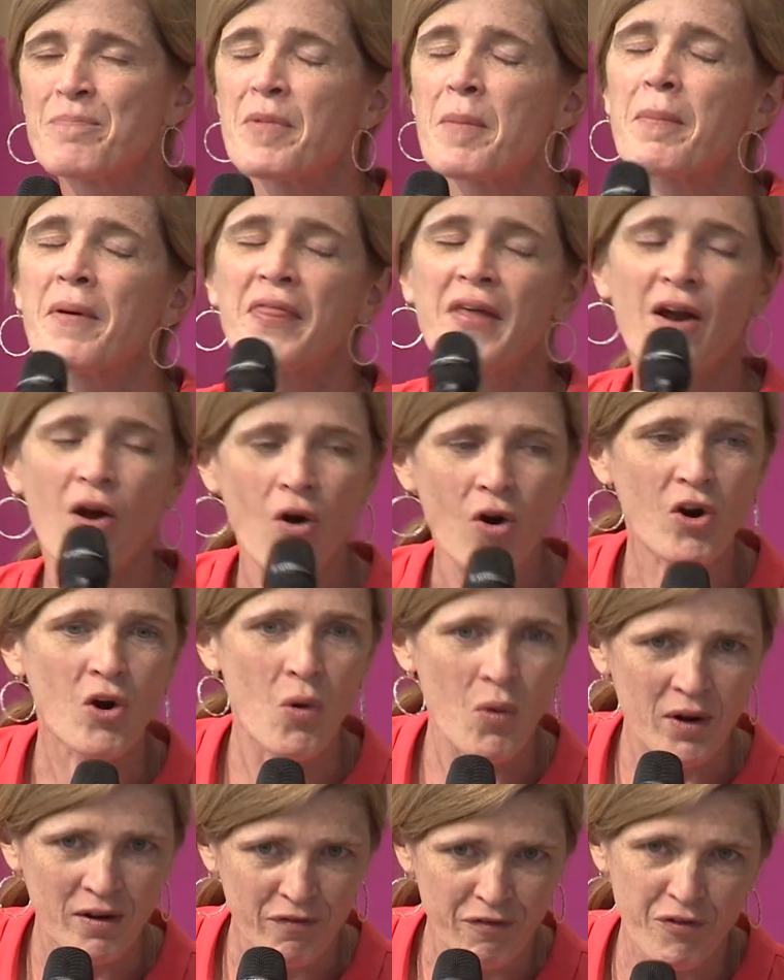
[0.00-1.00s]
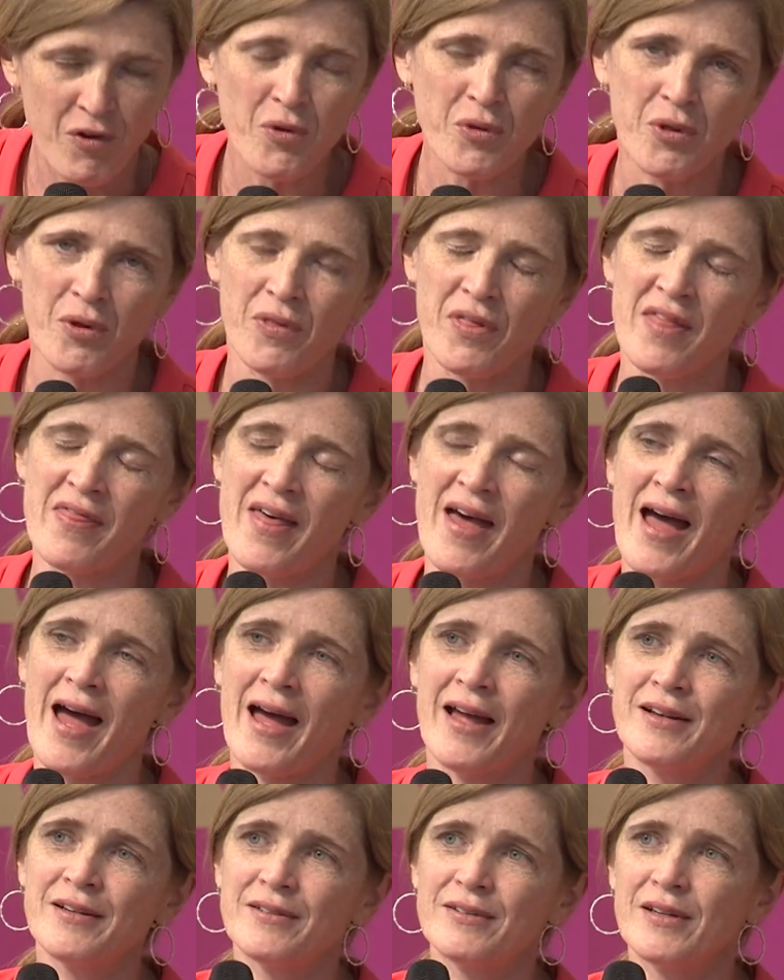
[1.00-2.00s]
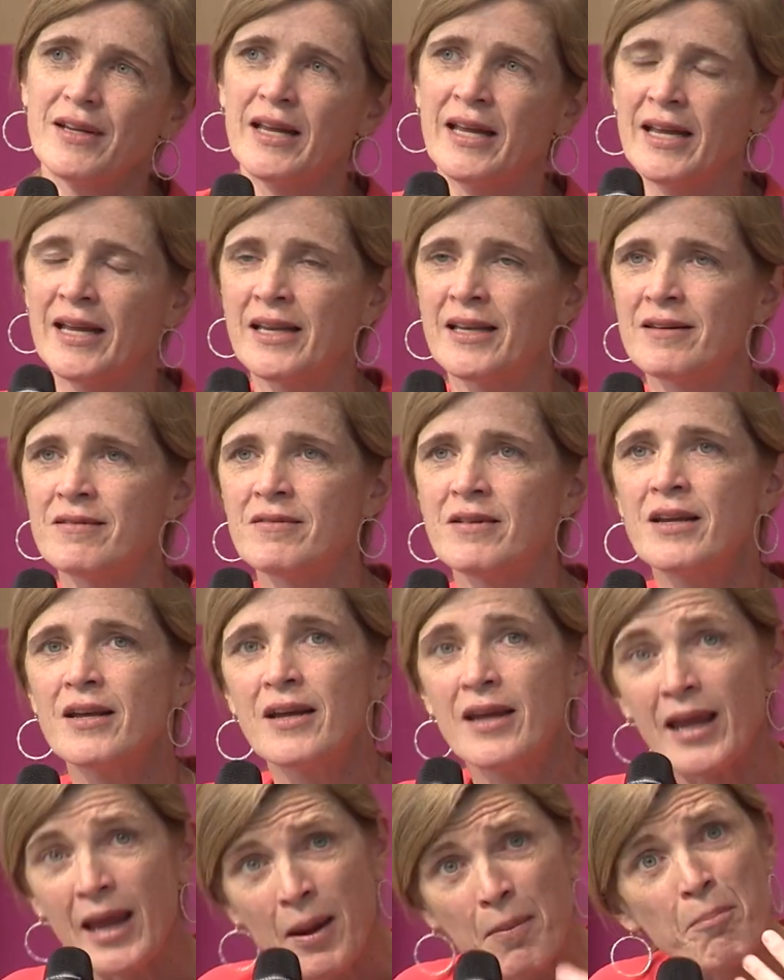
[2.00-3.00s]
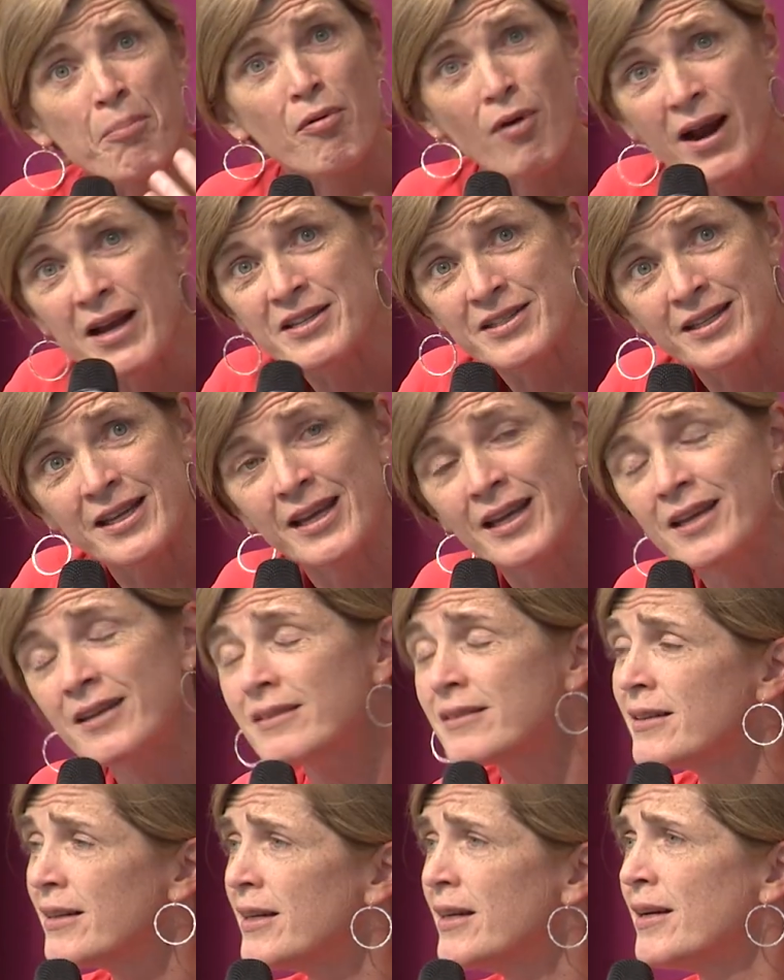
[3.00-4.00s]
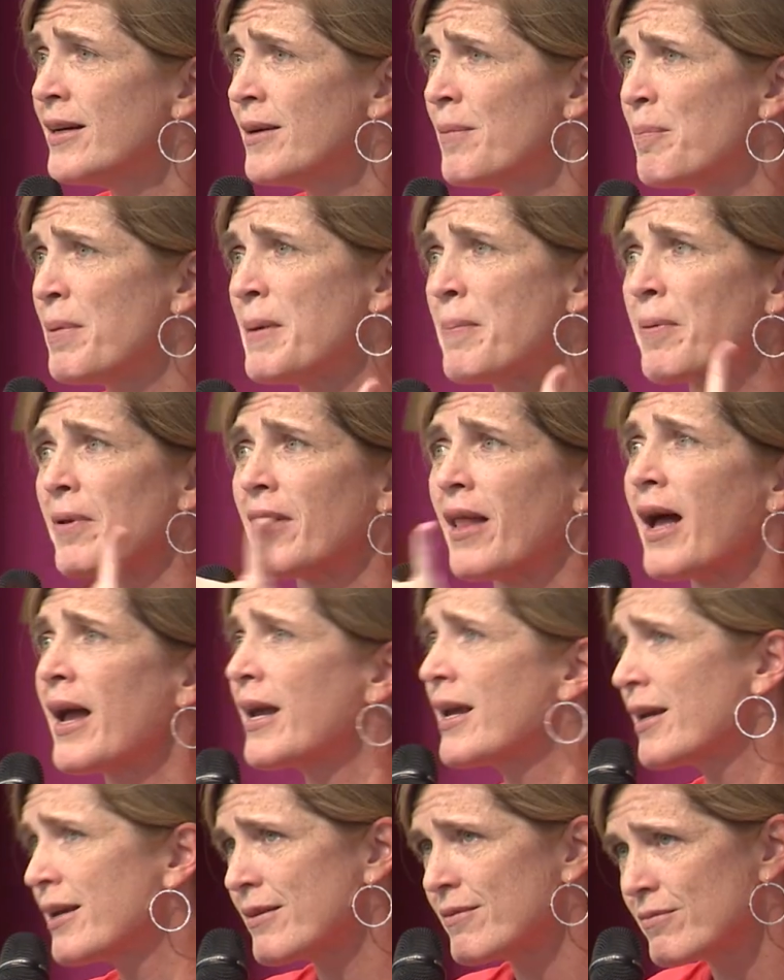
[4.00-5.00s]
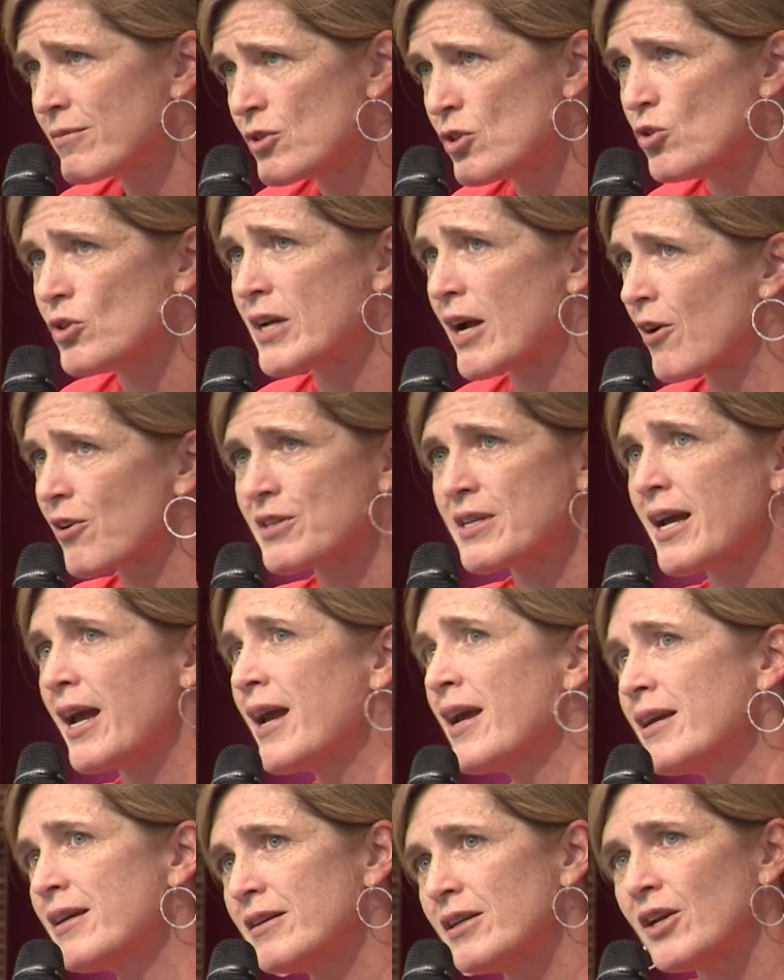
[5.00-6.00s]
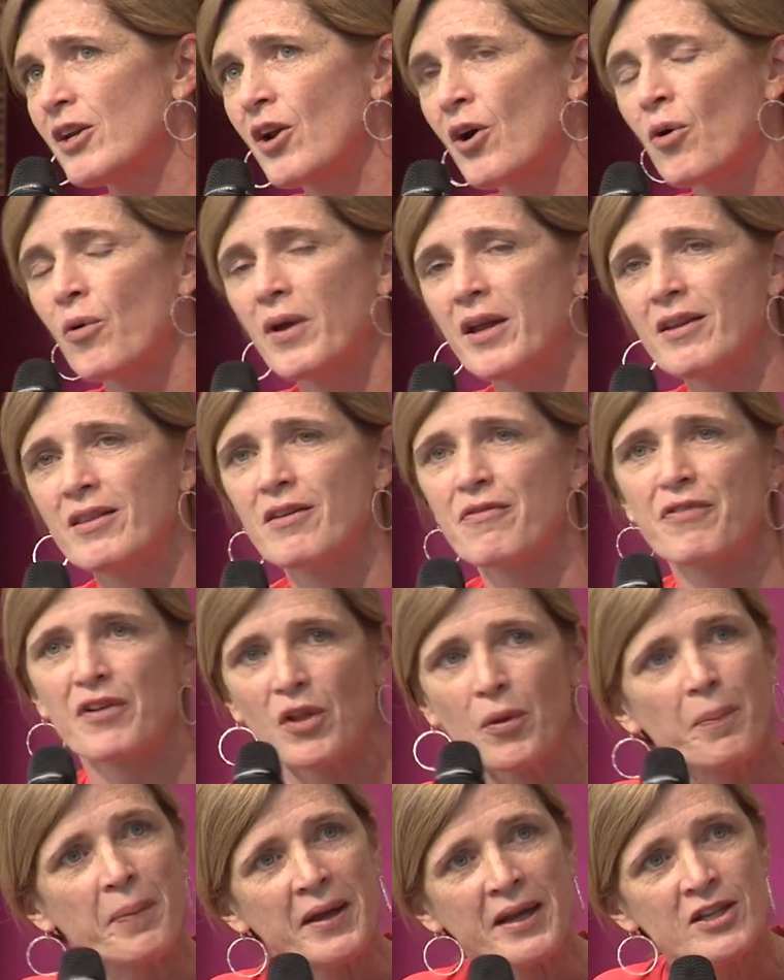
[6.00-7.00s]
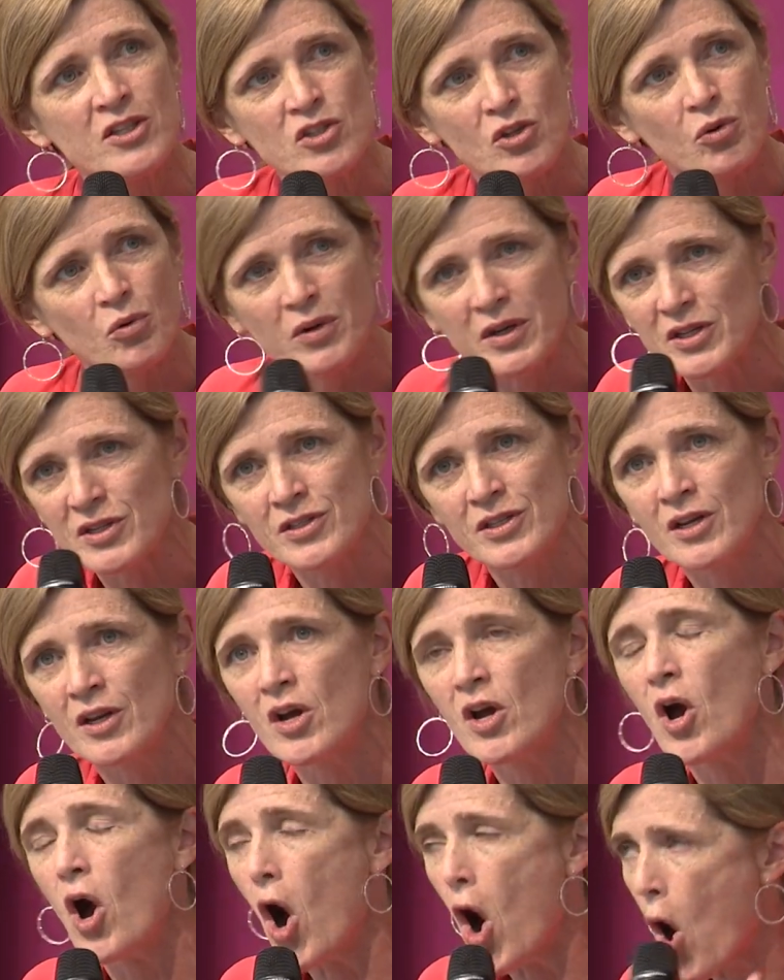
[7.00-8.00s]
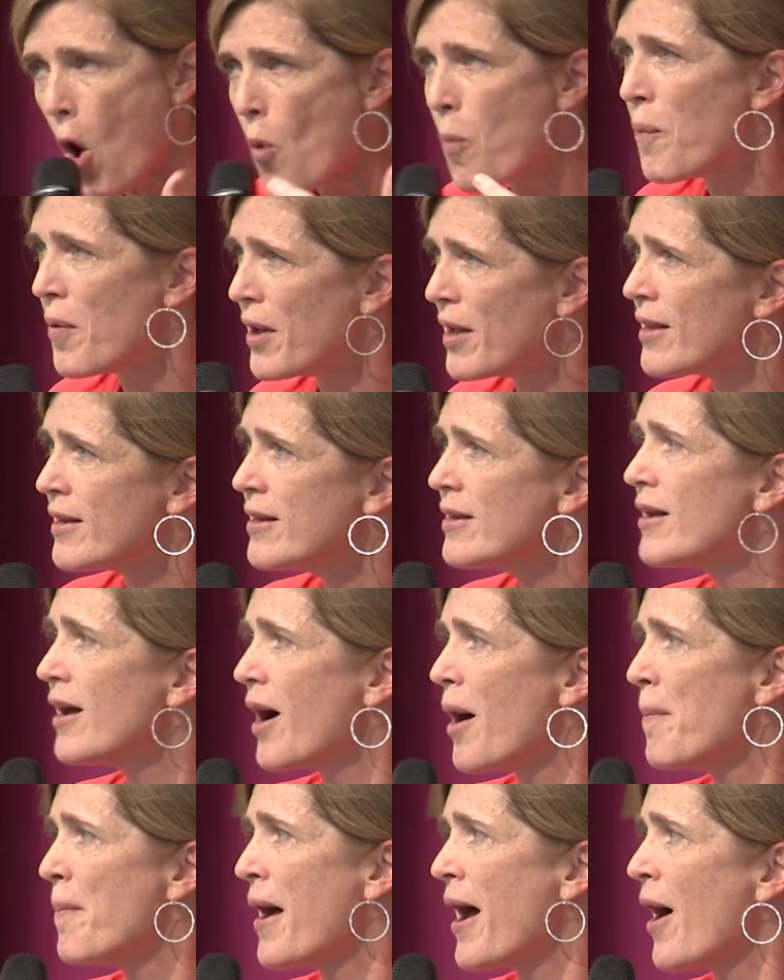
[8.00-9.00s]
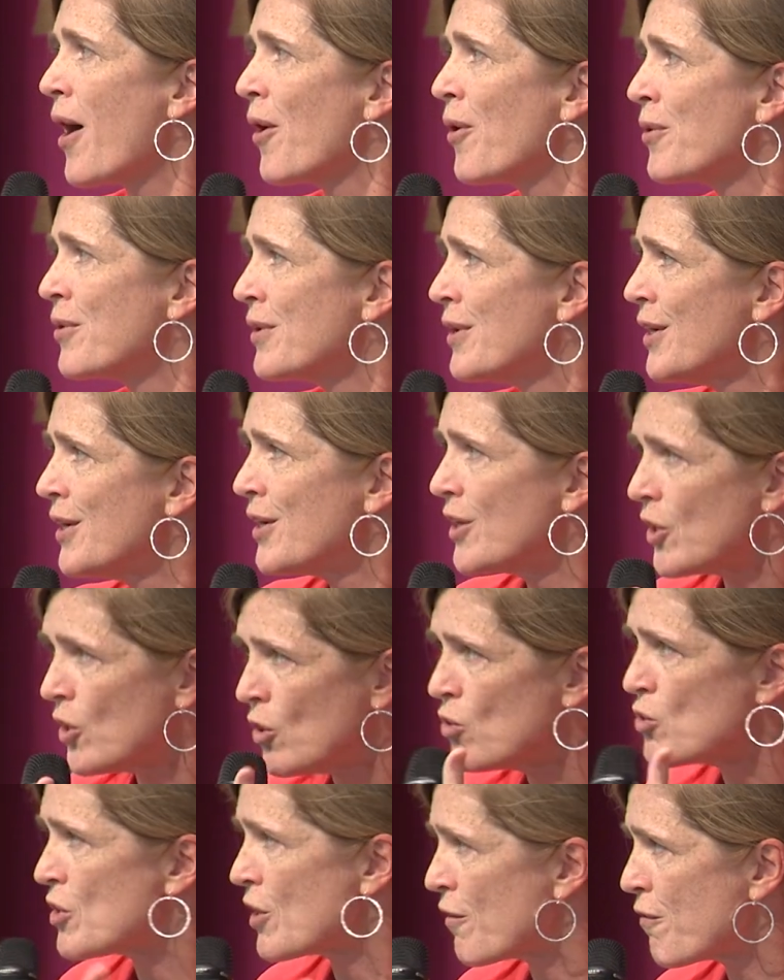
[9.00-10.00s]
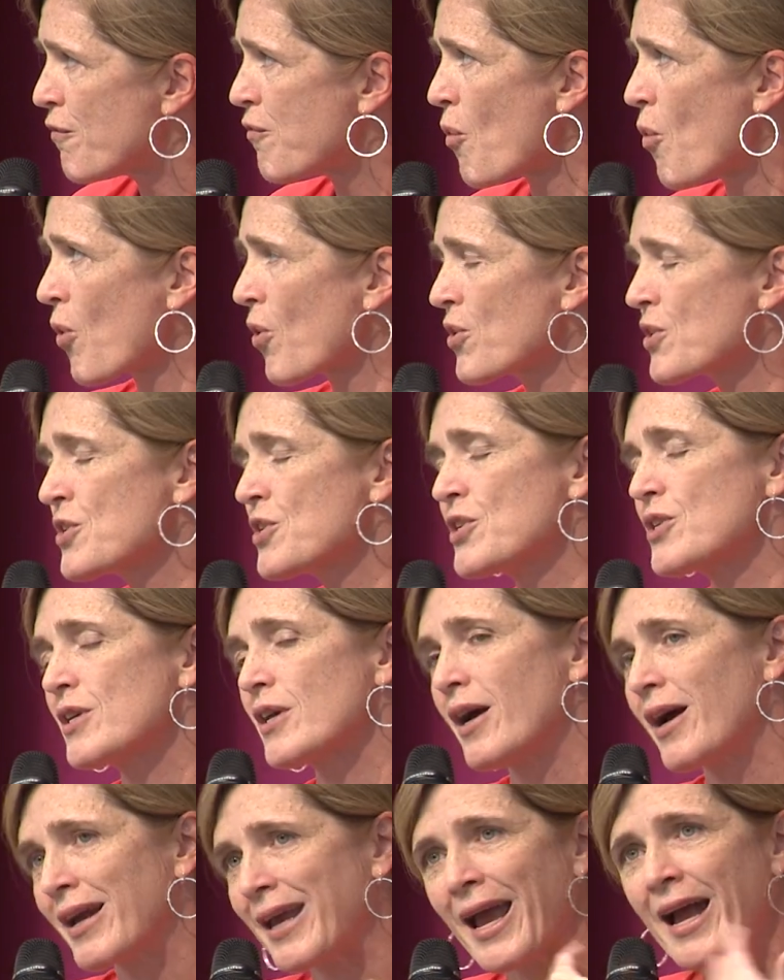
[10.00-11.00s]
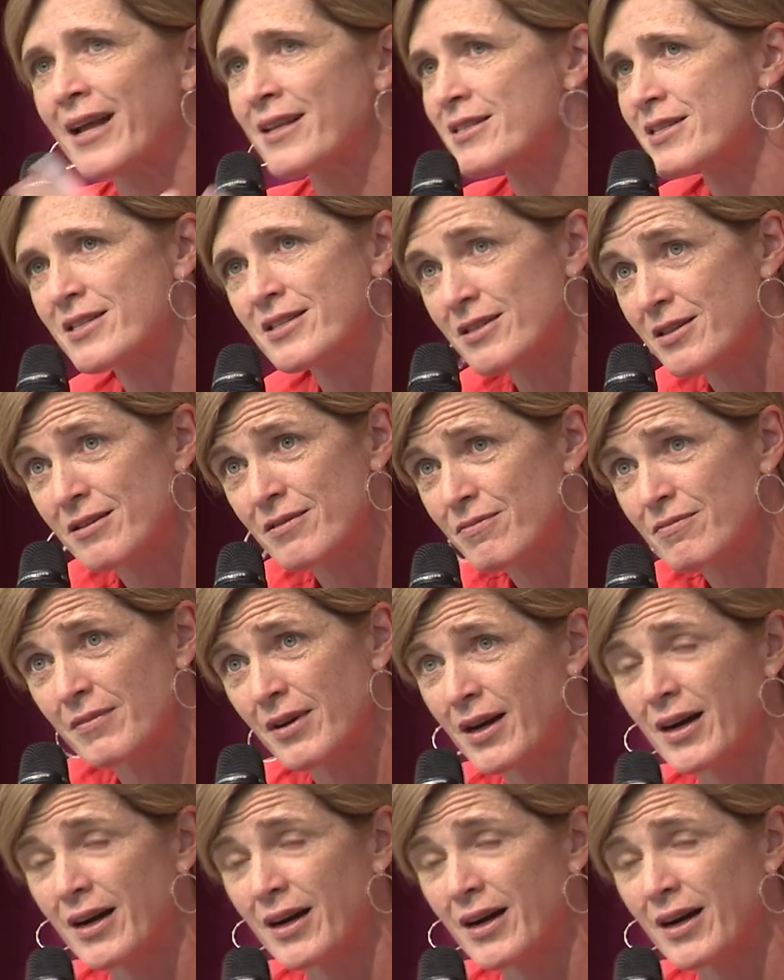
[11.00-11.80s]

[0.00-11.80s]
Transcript: But they are going further than that in embracing people like Duterte, you know, in the Philippines, who is open about using force against,